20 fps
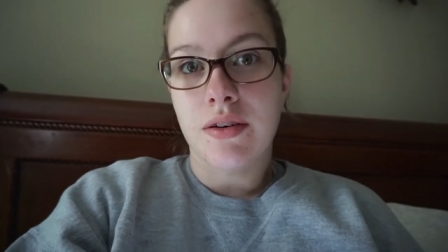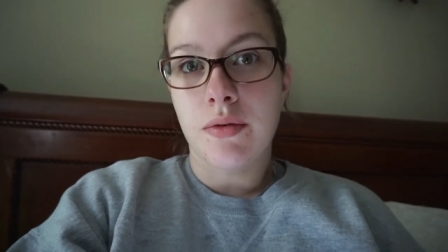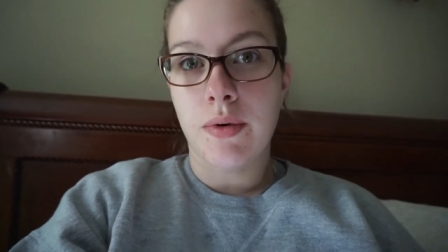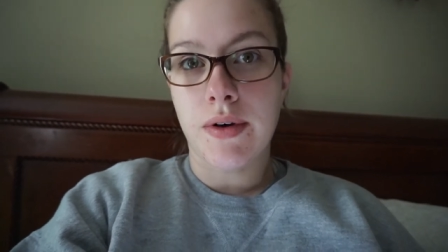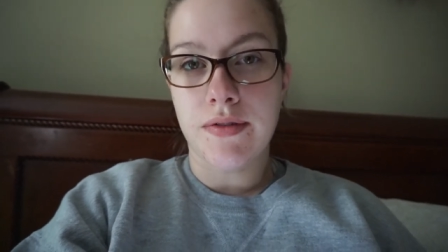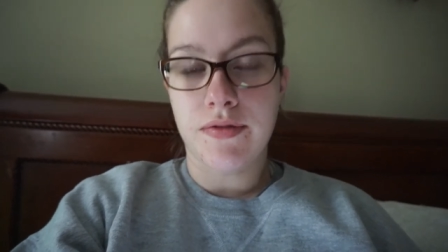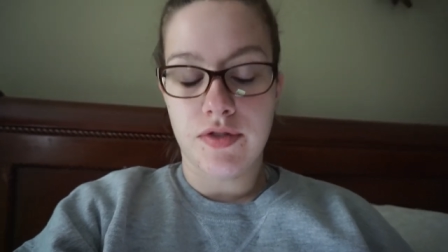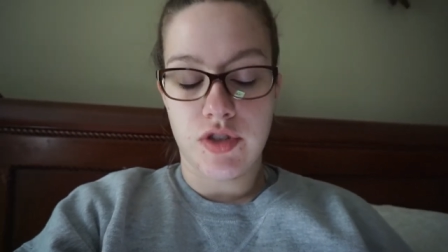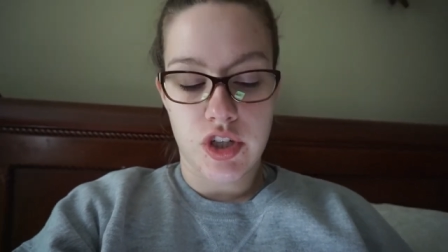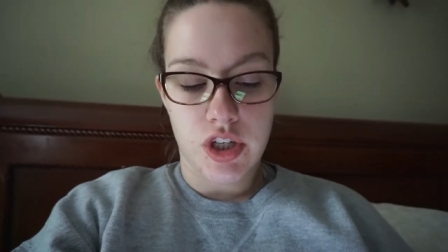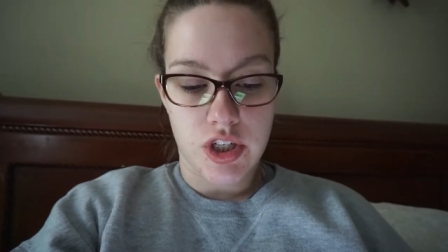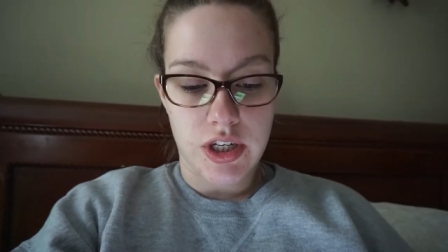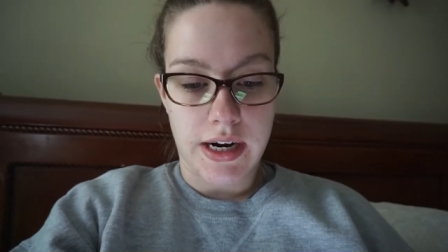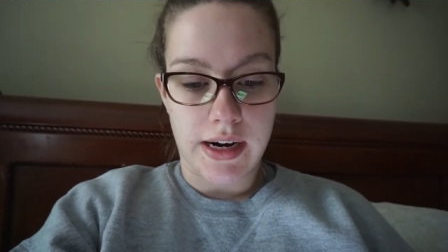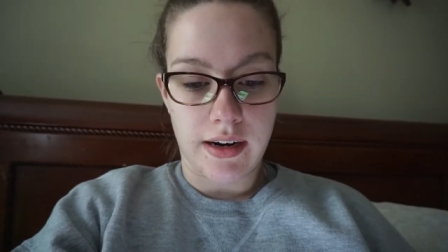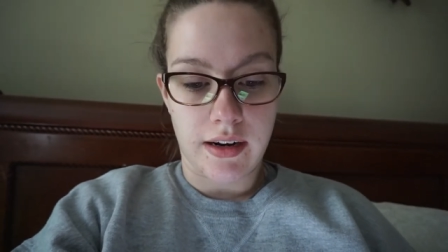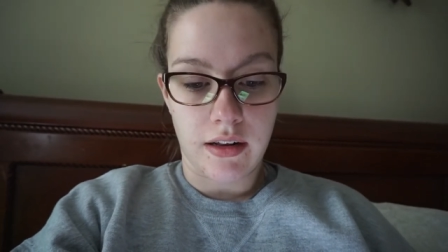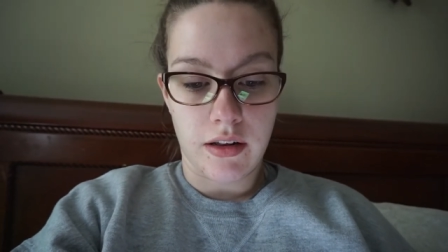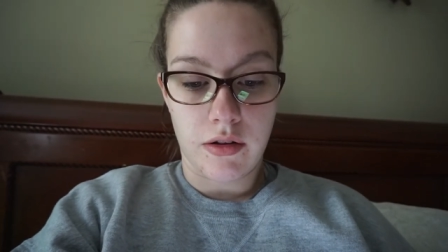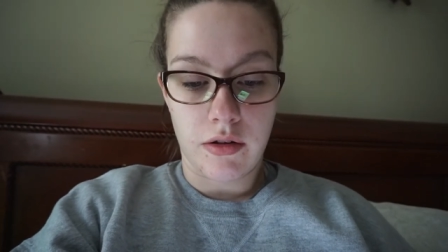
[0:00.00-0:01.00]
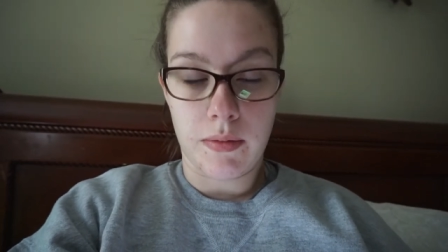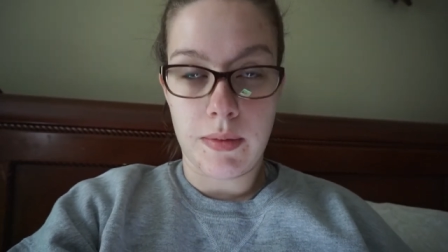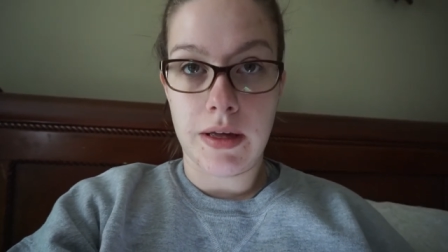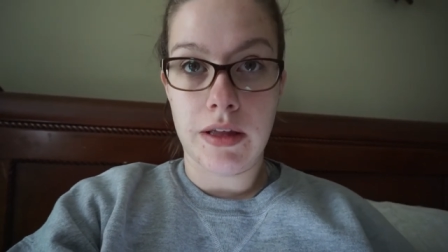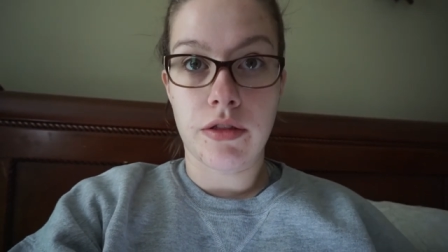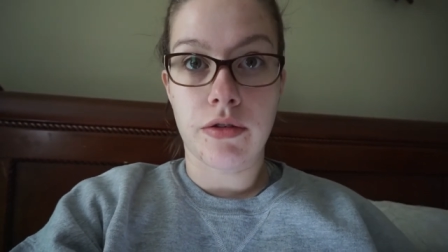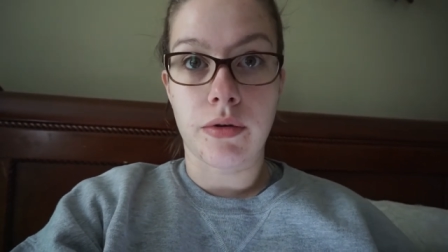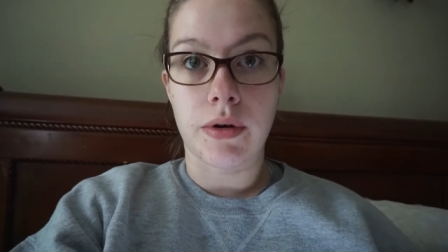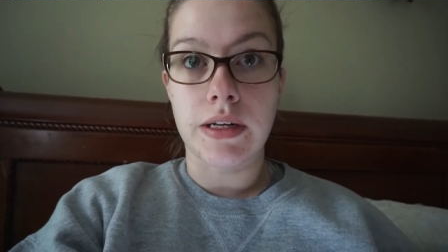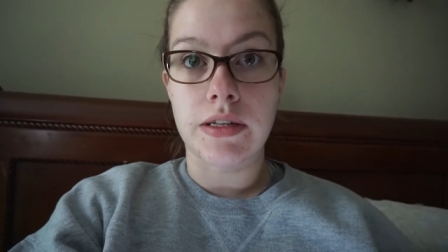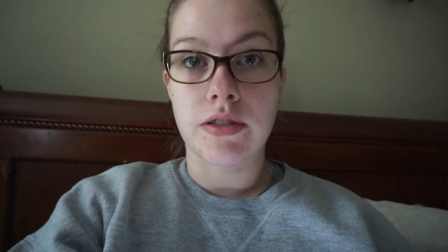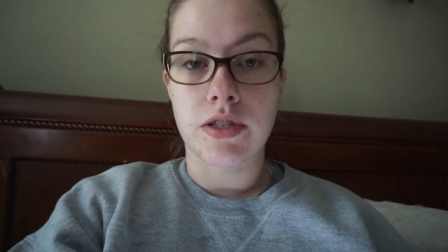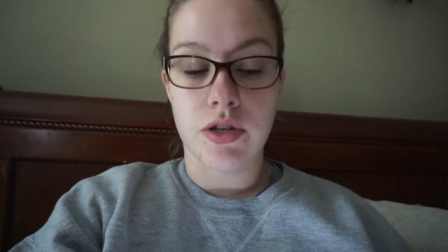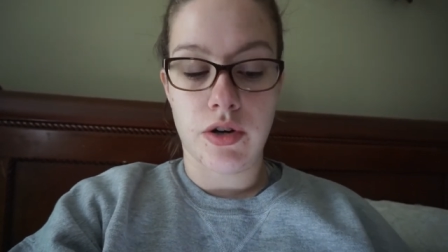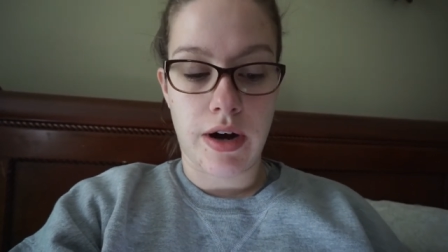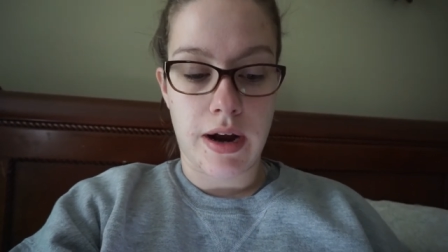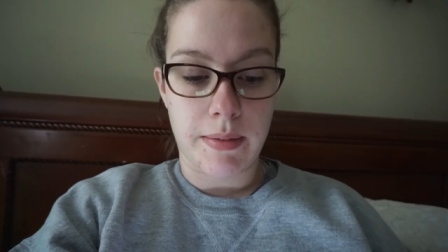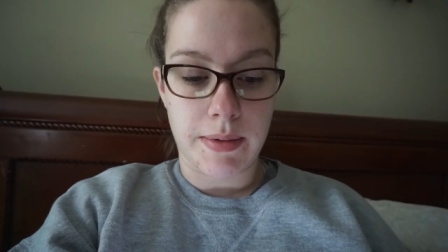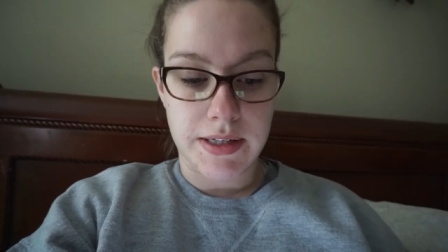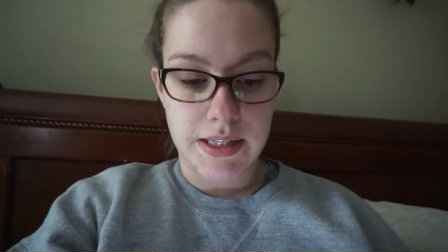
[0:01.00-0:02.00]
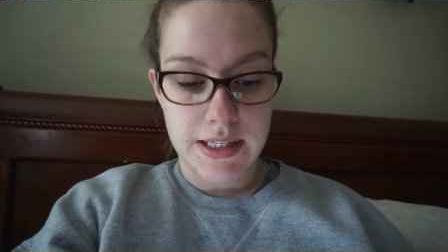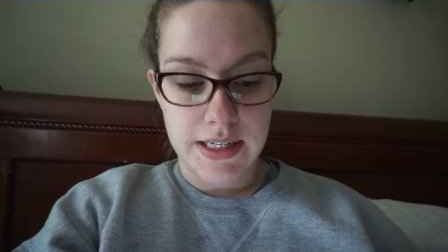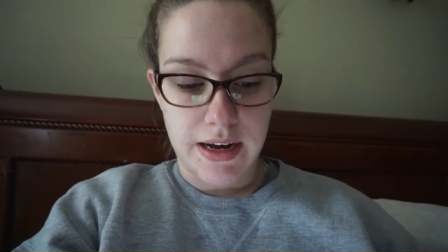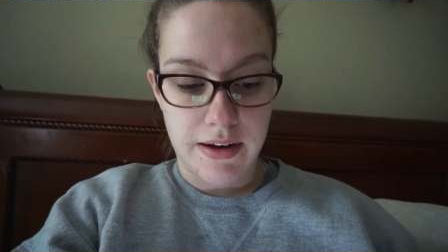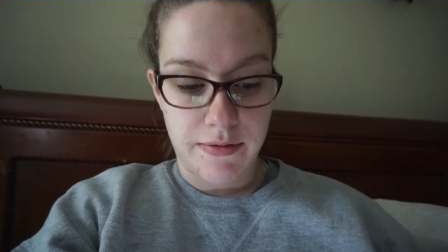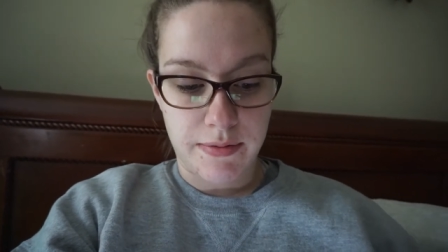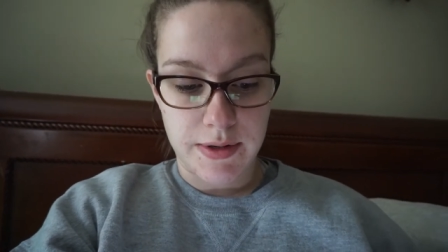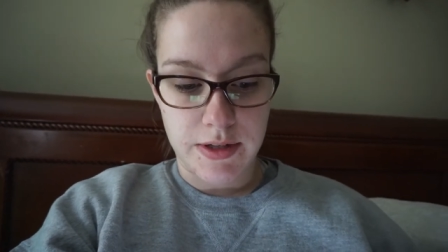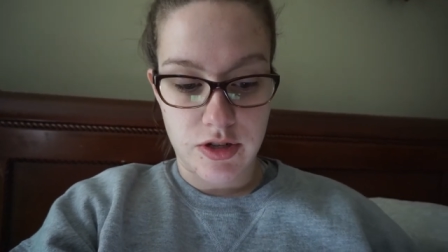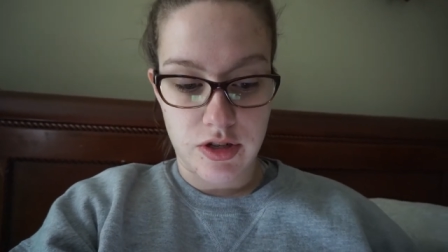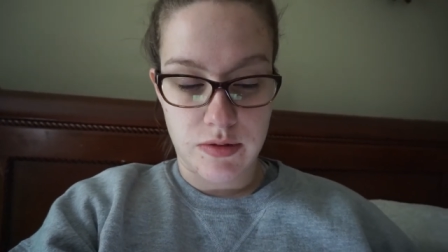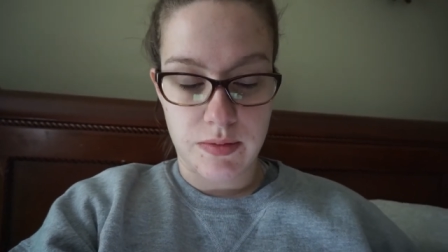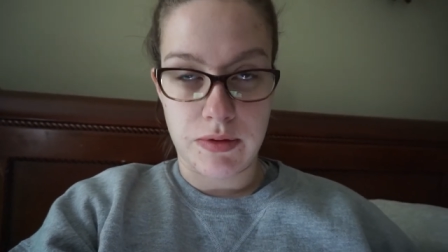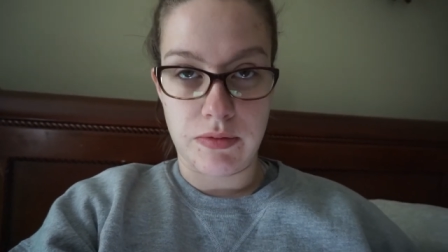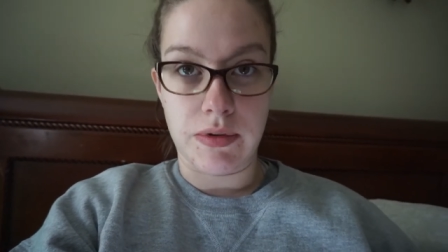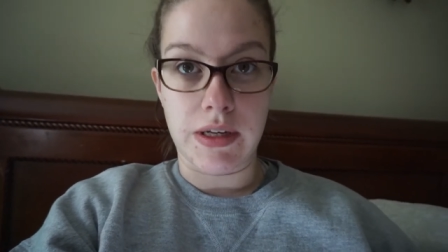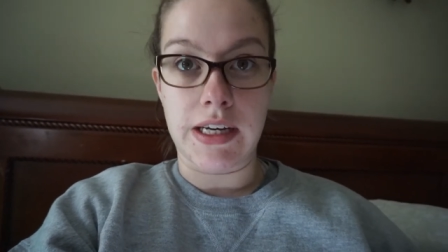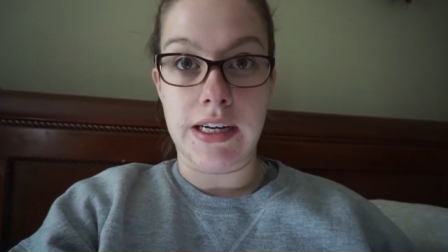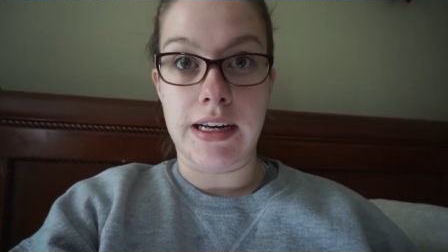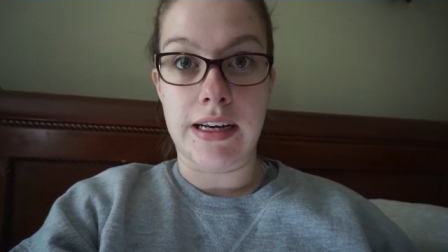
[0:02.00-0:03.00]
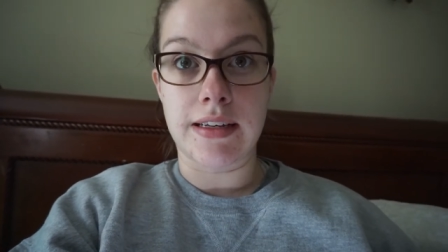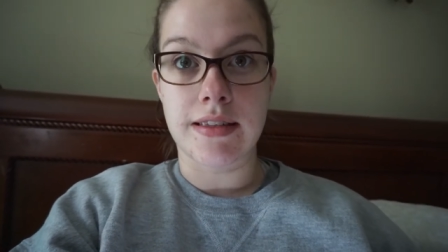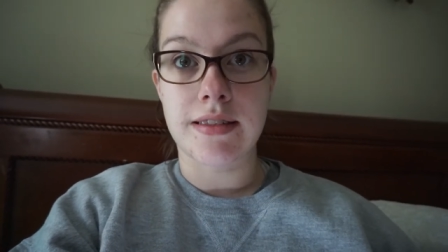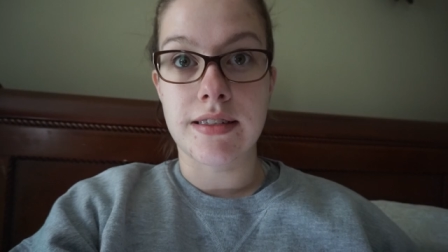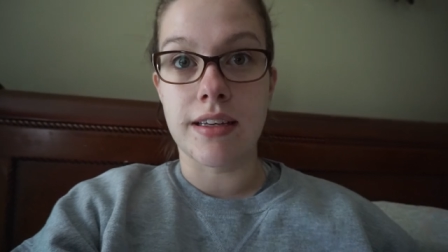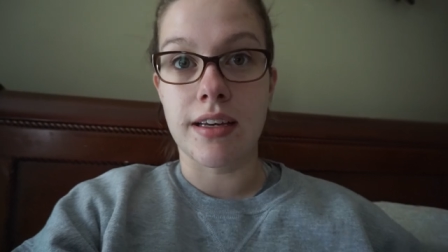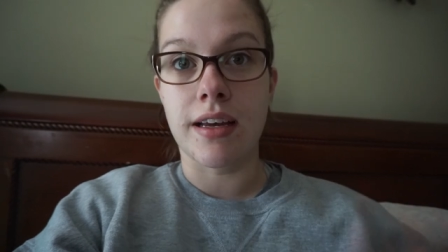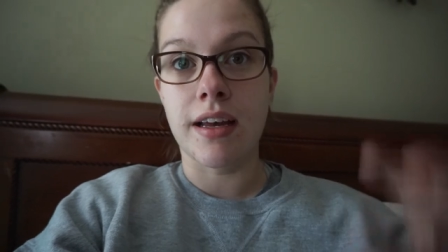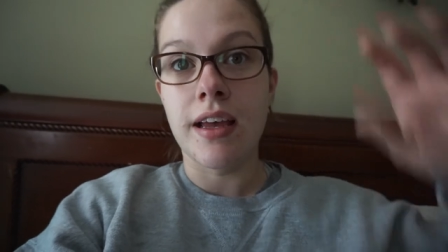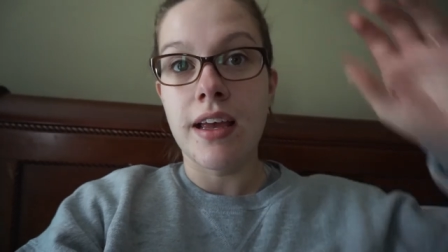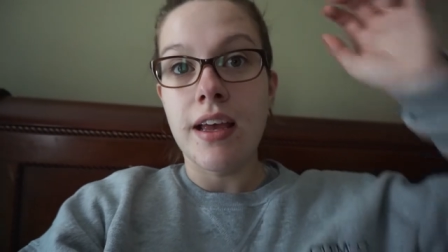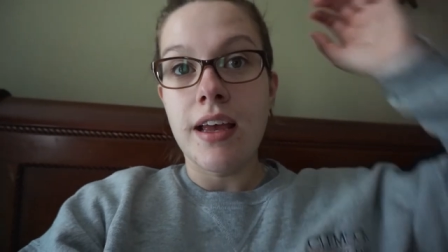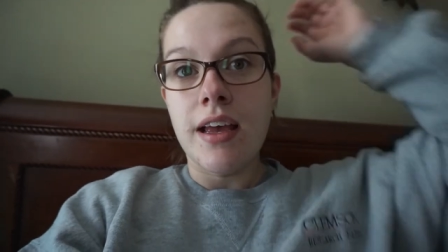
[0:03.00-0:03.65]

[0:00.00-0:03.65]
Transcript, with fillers: we've chit-chatted a little bit through Instagram and stuff. It's just been really nice to